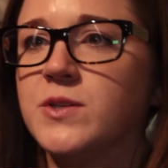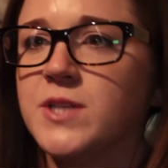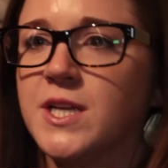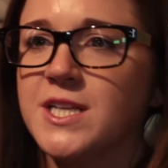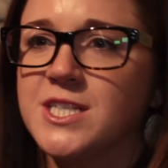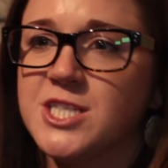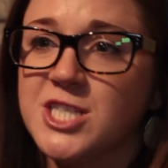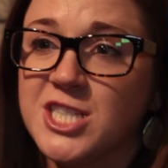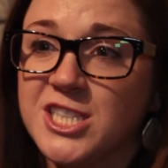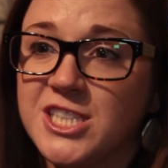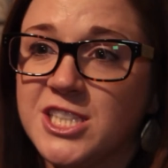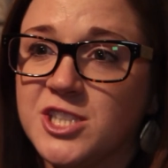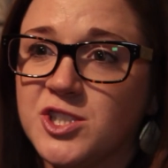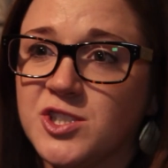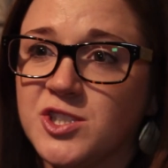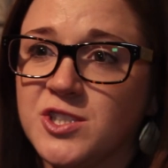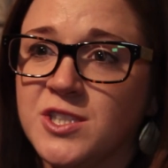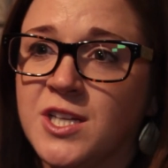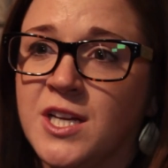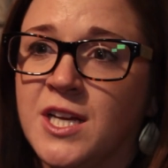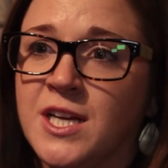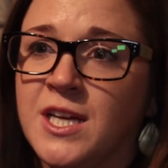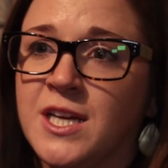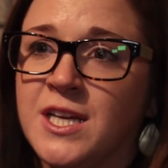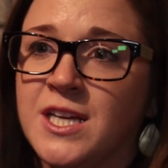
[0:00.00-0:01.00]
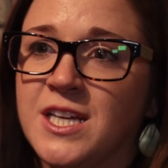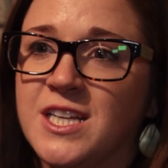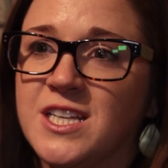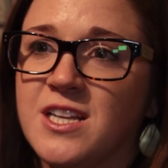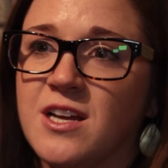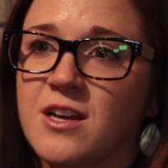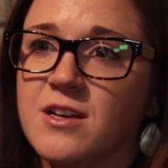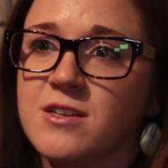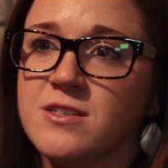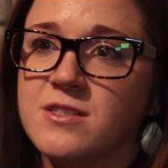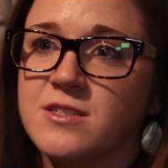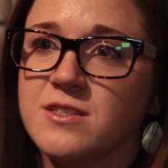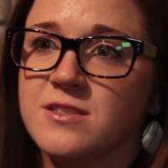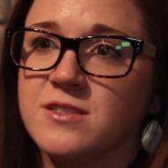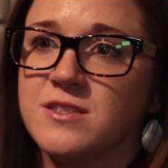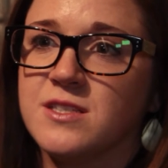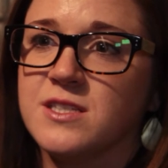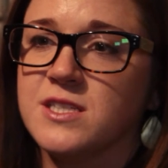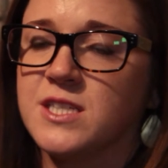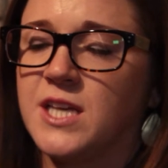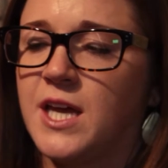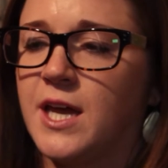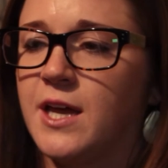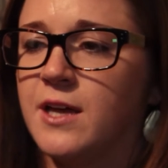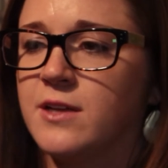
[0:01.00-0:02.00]
engineer. He does
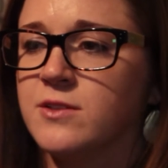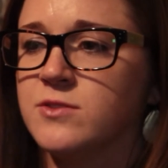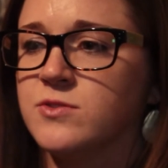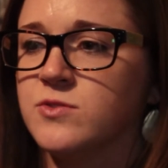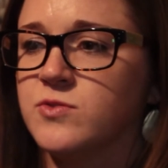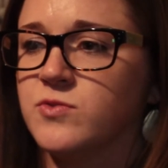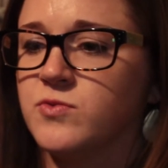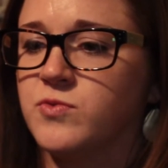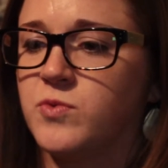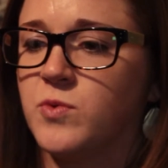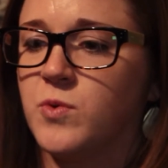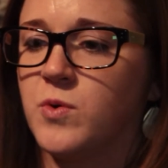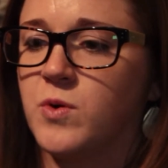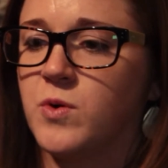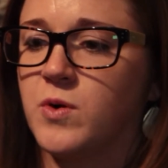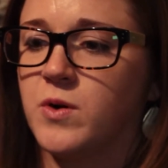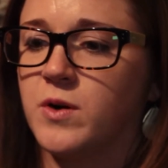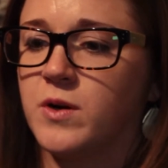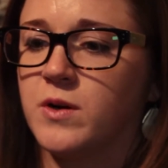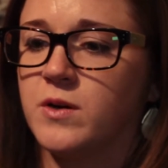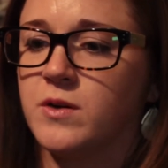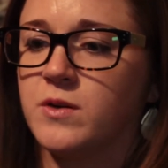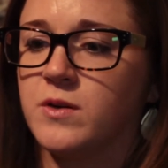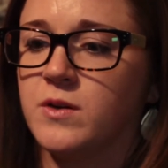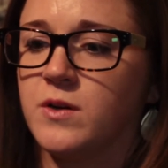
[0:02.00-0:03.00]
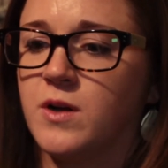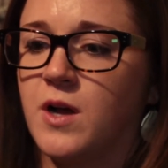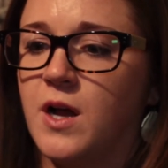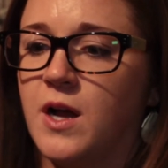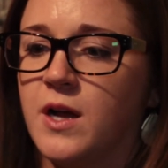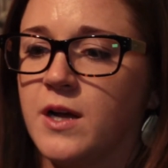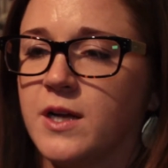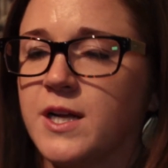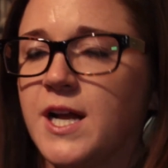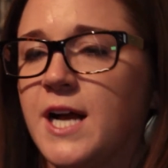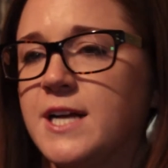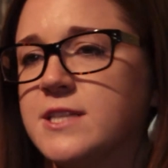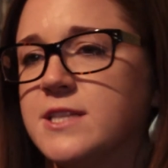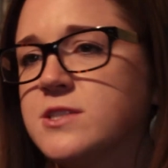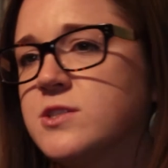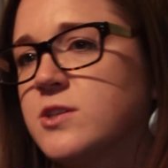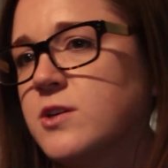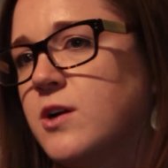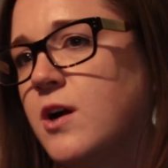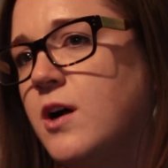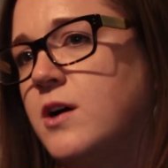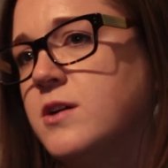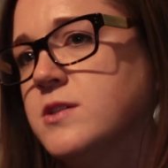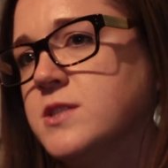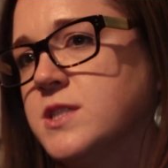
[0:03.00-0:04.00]
designs for concert
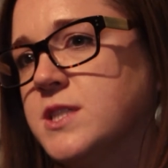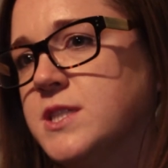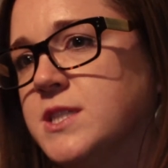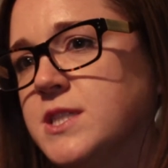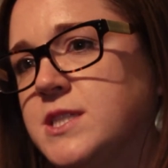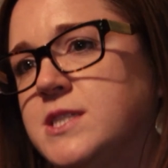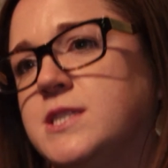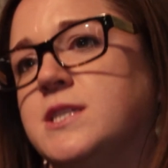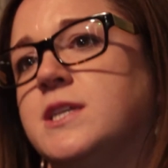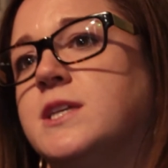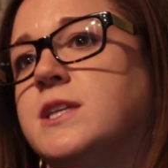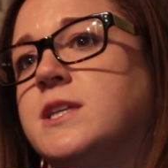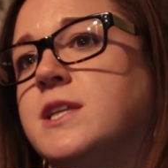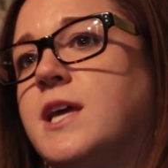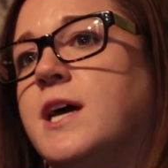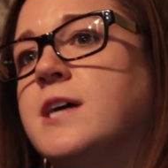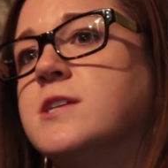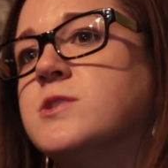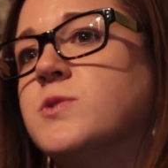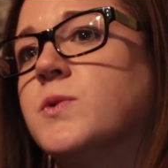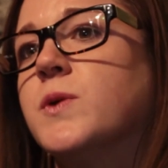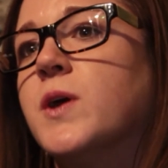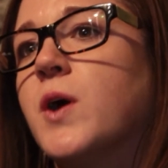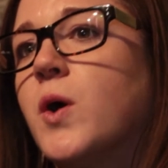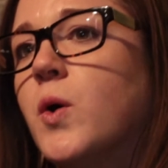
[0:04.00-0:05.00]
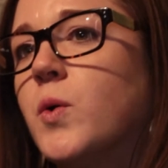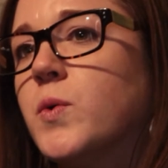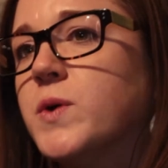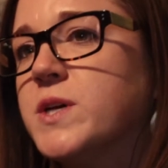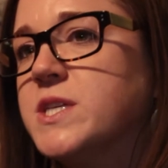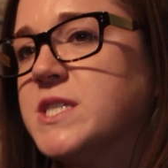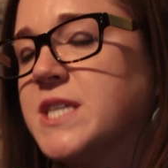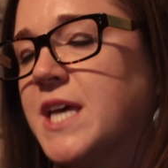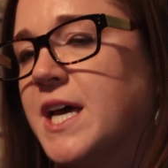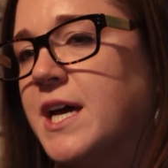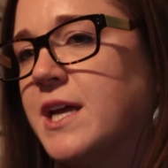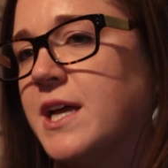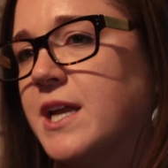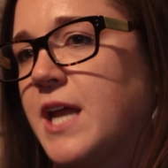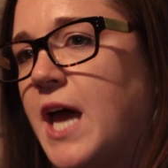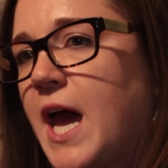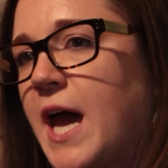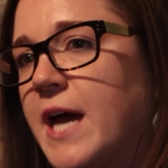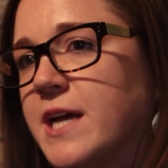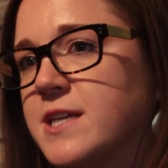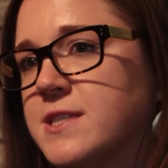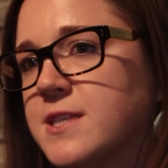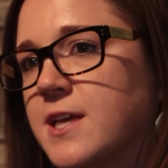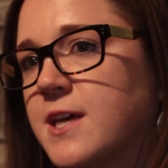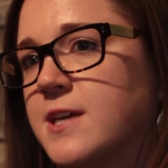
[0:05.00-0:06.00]
halls and things like that. So he always had
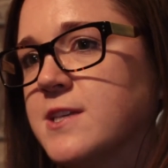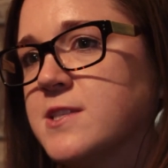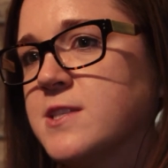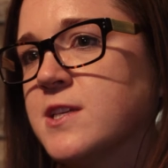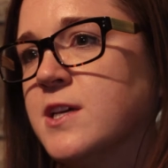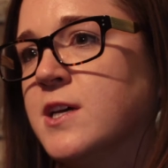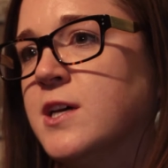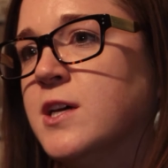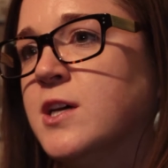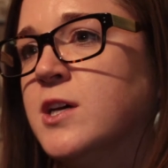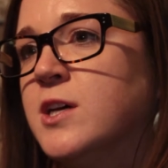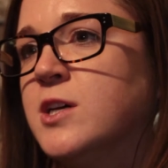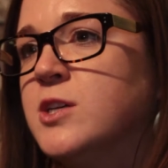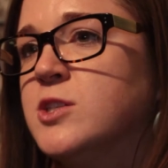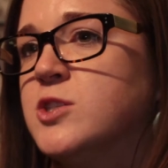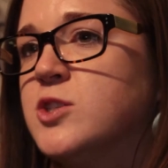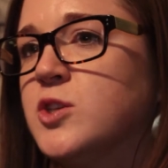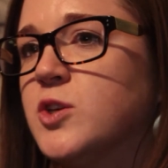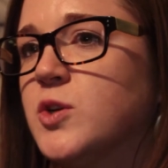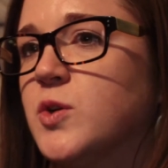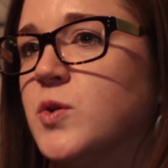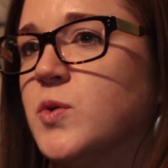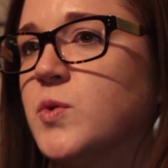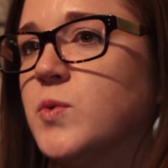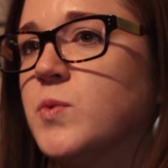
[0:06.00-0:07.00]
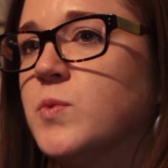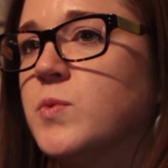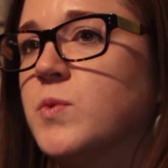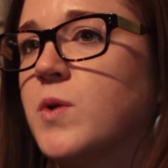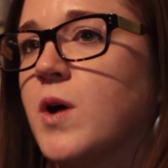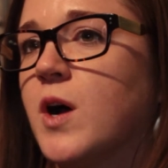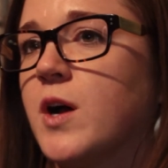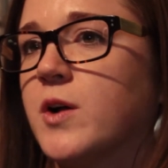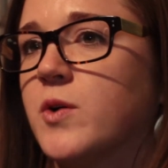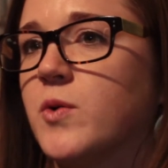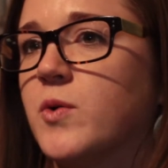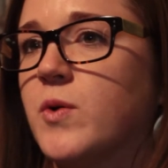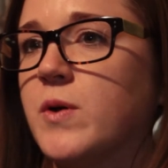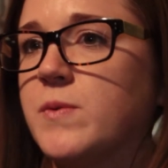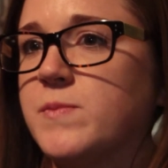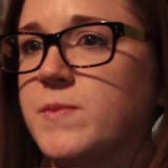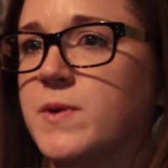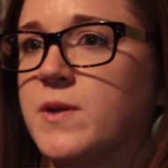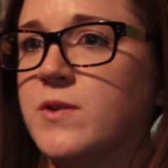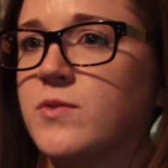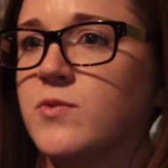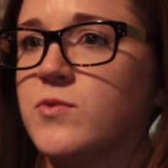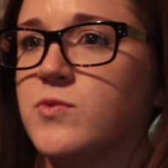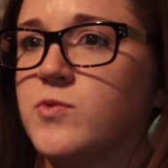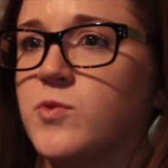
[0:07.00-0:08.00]
access to
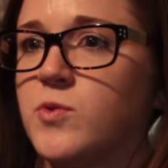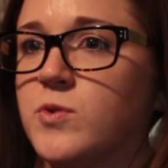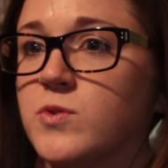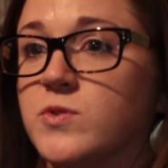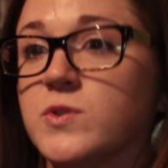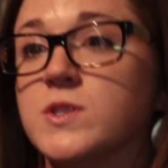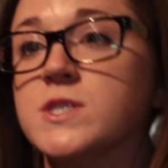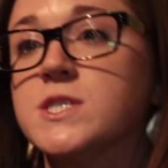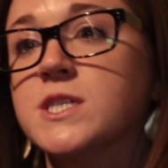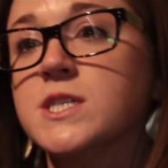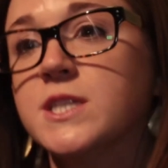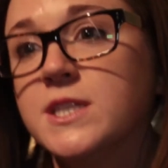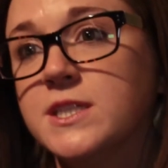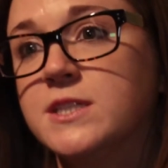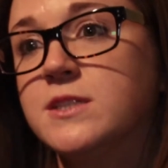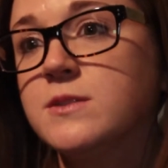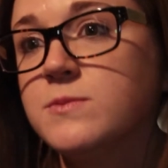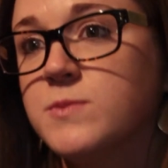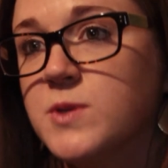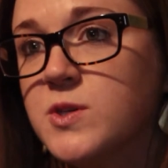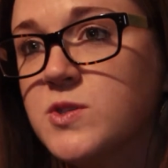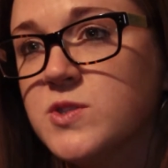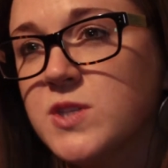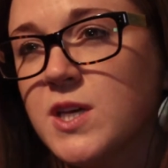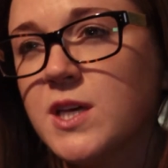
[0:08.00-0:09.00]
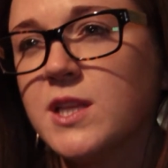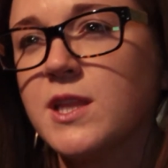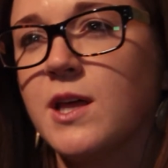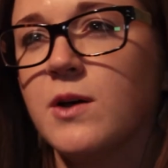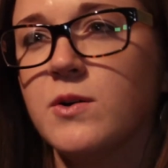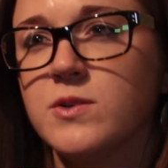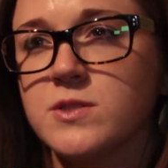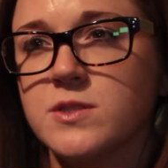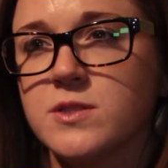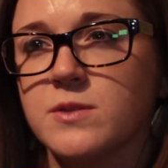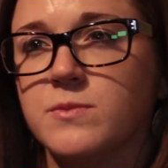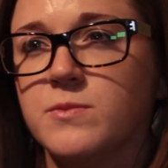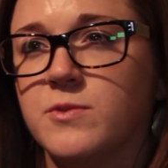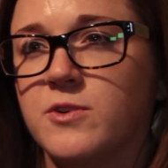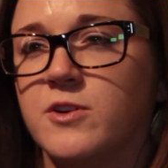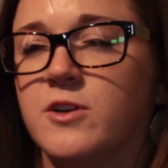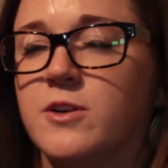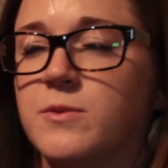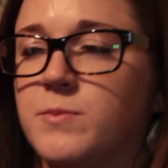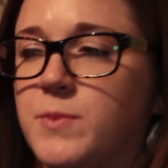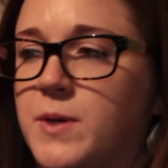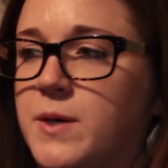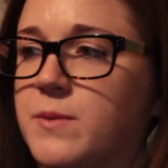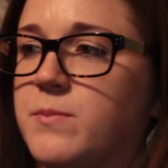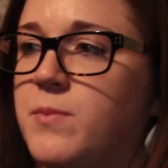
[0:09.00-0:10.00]
equipment for listening to music. That was a very
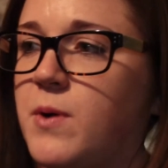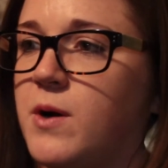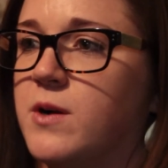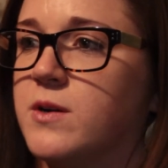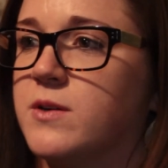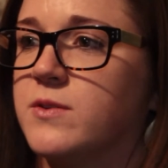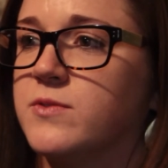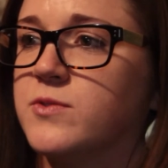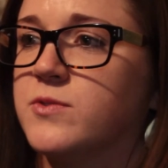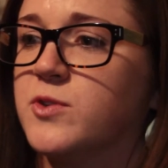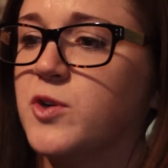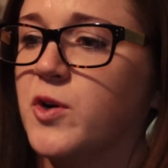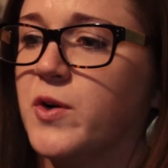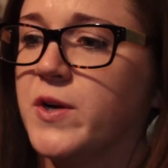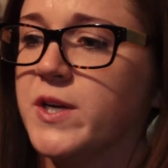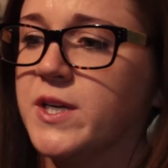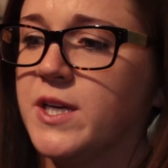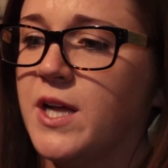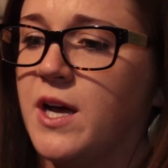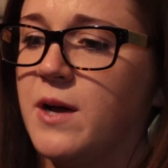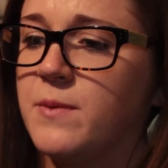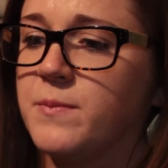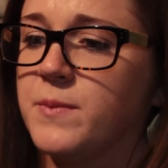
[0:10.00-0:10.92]
big part of growing up.